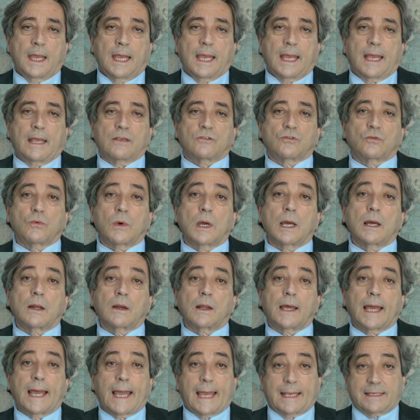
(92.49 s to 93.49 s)
as
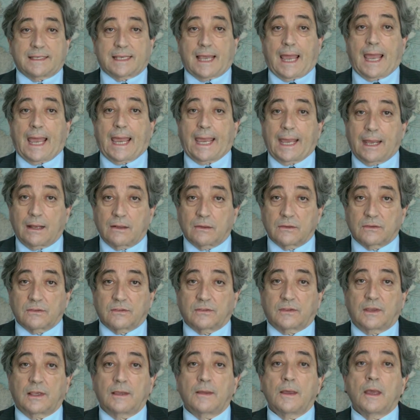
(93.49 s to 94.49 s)
well as a
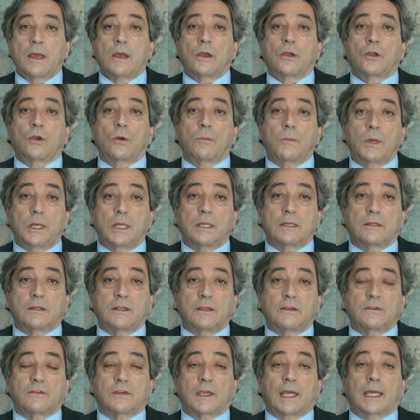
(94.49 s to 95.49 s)
healthy
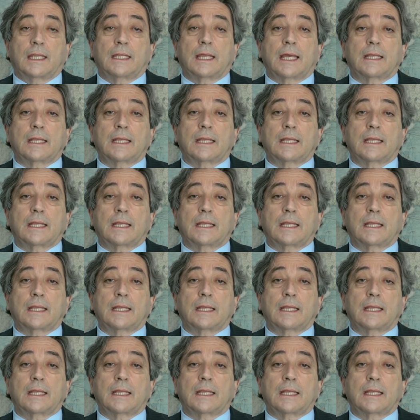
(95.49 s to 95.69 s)
communities and,